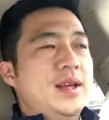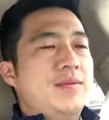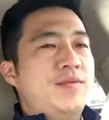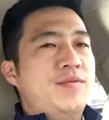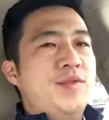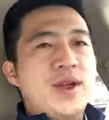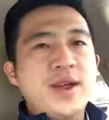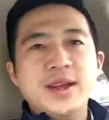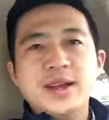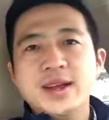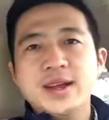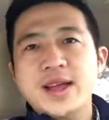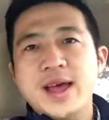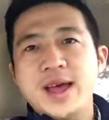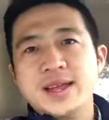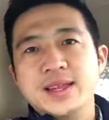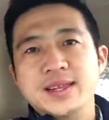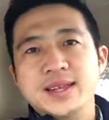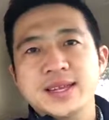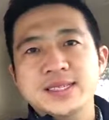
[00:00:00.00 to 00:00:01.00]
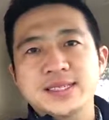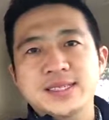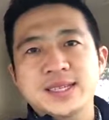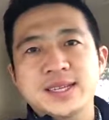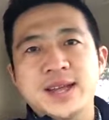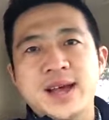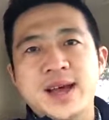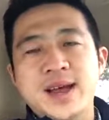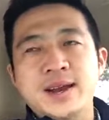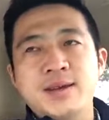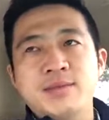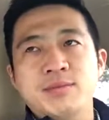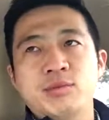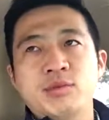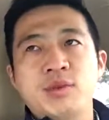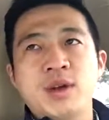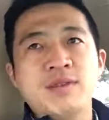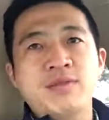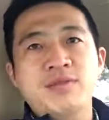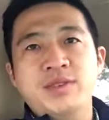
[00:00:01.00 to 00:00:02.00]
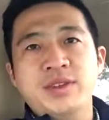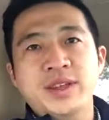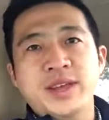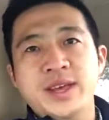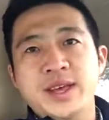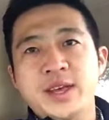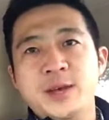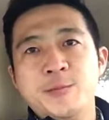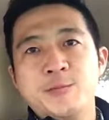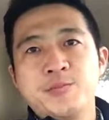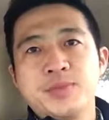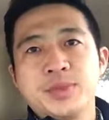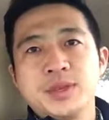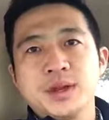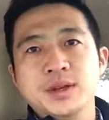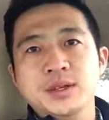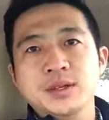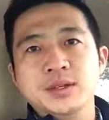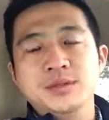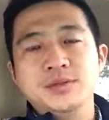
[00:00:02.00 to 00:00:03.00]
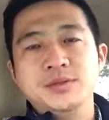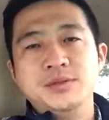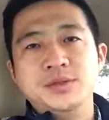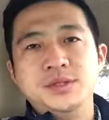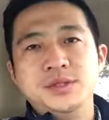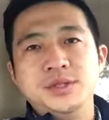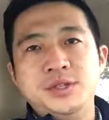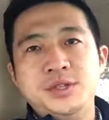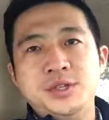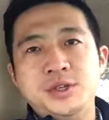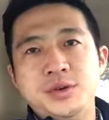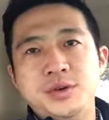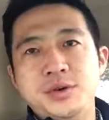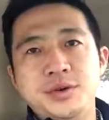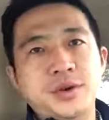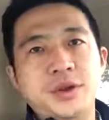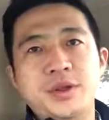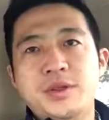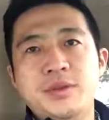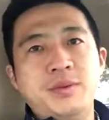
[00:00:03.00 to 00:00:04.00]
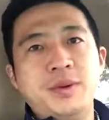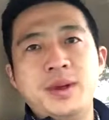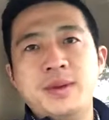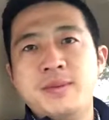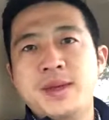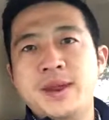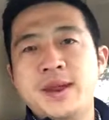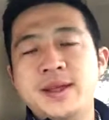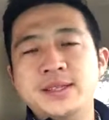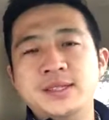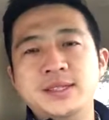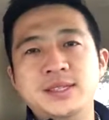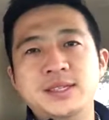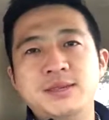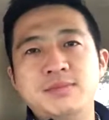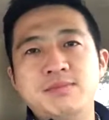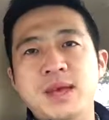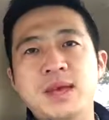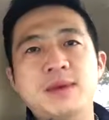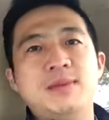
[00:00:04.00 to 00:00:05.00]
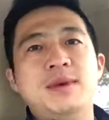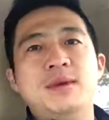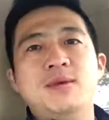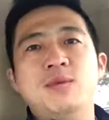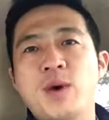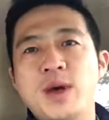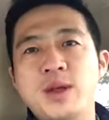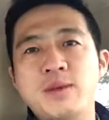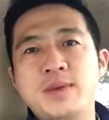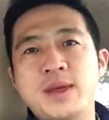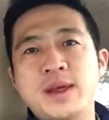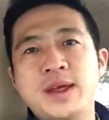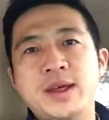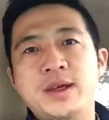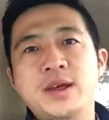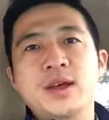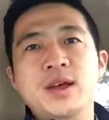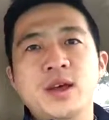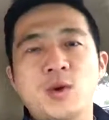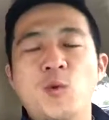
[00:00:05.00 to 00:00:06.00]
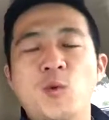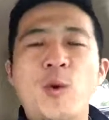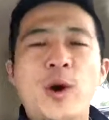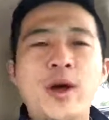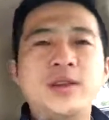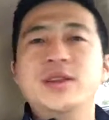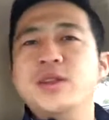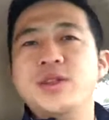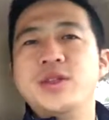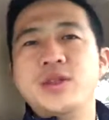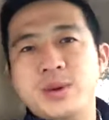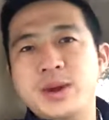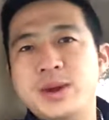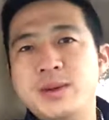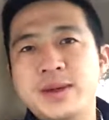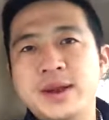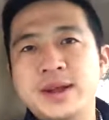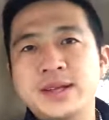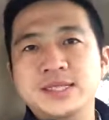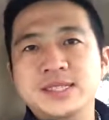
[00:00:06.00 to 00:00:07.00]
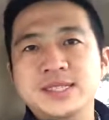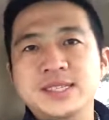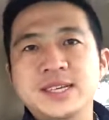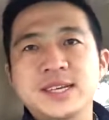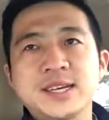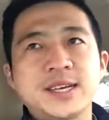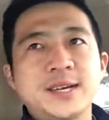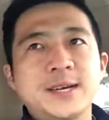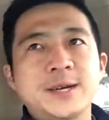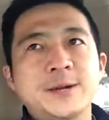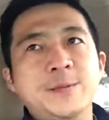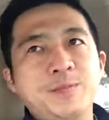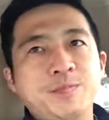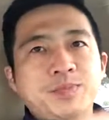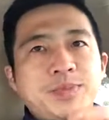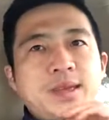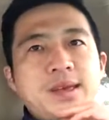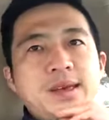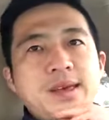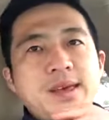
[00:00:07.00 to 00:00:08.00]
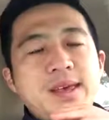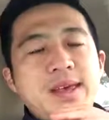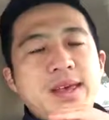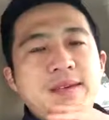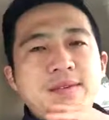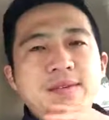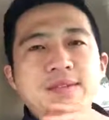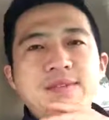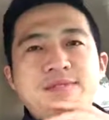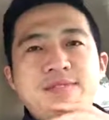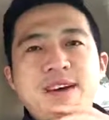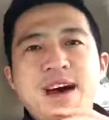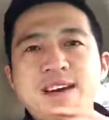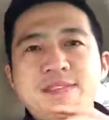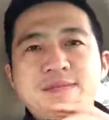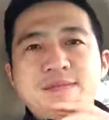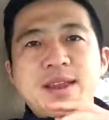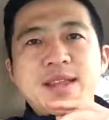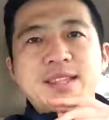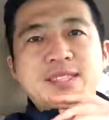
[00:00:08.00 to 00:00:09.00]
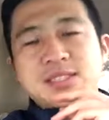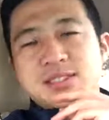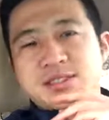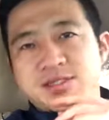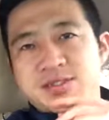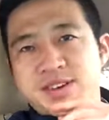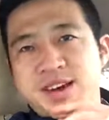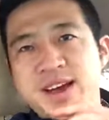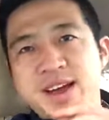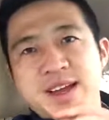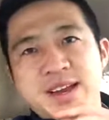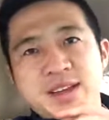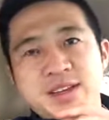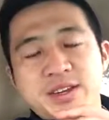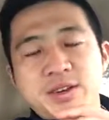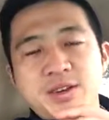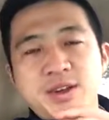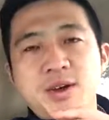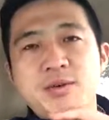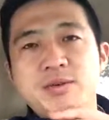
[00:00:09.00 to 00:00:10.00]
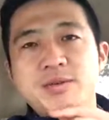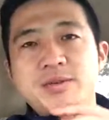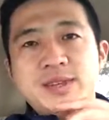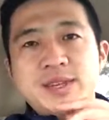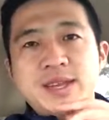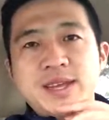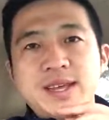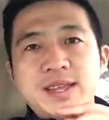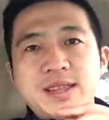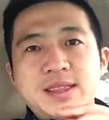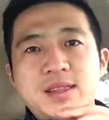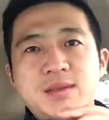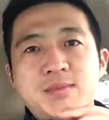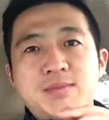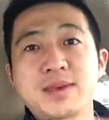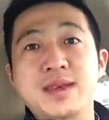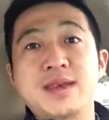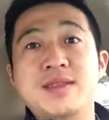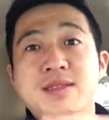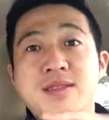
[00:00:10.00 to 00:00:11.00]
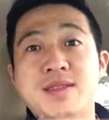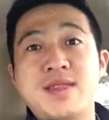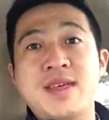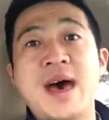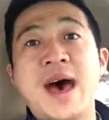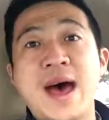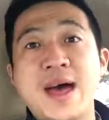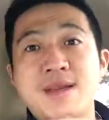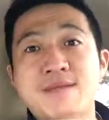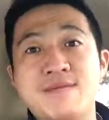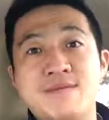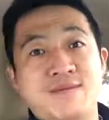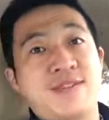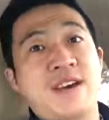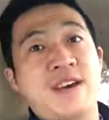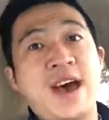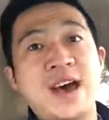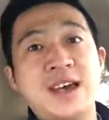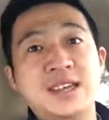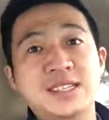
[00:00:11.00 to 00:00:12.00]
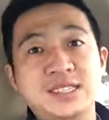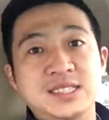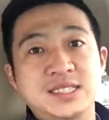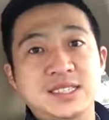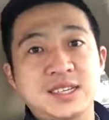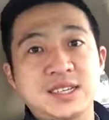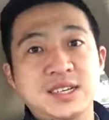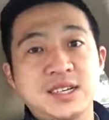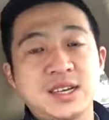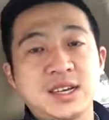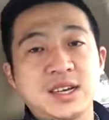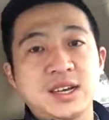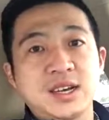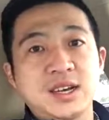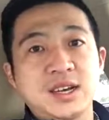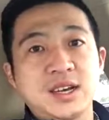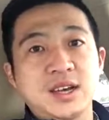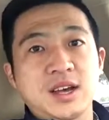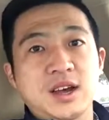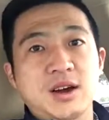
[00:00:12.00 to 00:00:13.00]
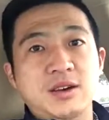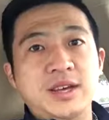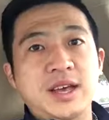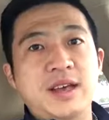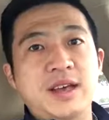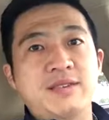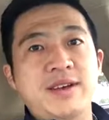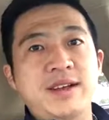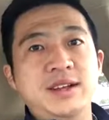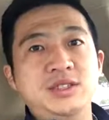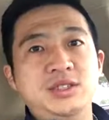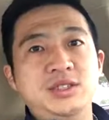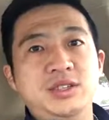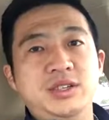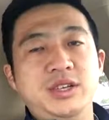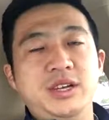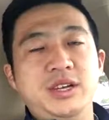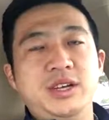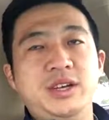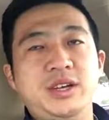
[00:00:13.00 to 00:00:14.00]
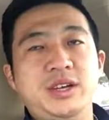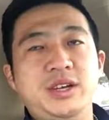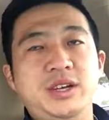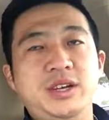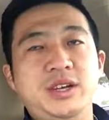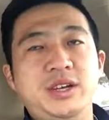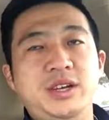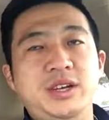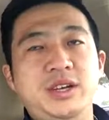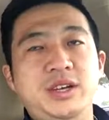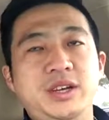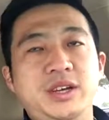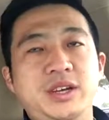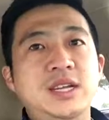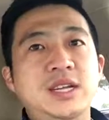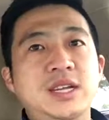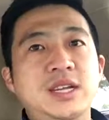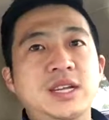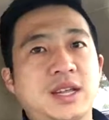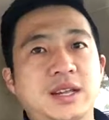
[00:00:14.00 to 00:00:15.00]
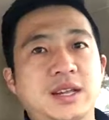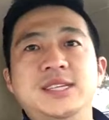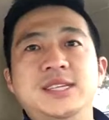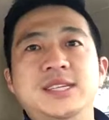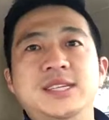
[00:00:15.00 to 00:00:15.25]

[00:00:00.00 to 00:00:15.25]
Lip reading: Frank and I can list an item roughly 2 to 3 minutes, maybe 1 minute, 1 to 3 minutes. Even 5 minutes is fine. You don't need to be that fast. Okay, eventually you just need to list